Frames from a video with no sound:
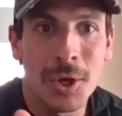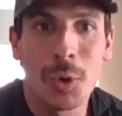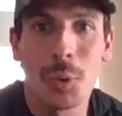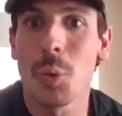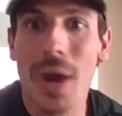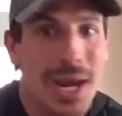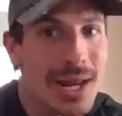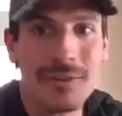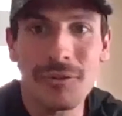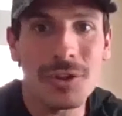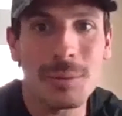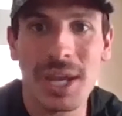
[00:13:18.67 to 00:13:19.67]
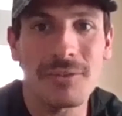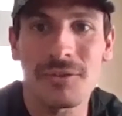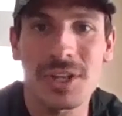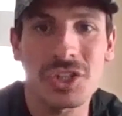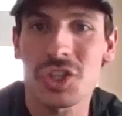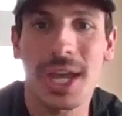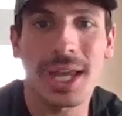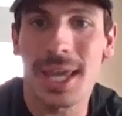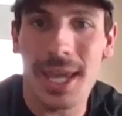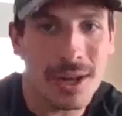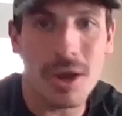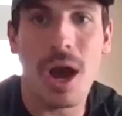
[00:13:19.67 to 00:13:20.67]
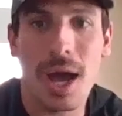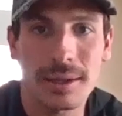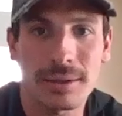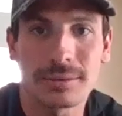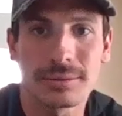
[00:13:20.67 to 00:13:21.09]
waiting for the bait fish that cannot,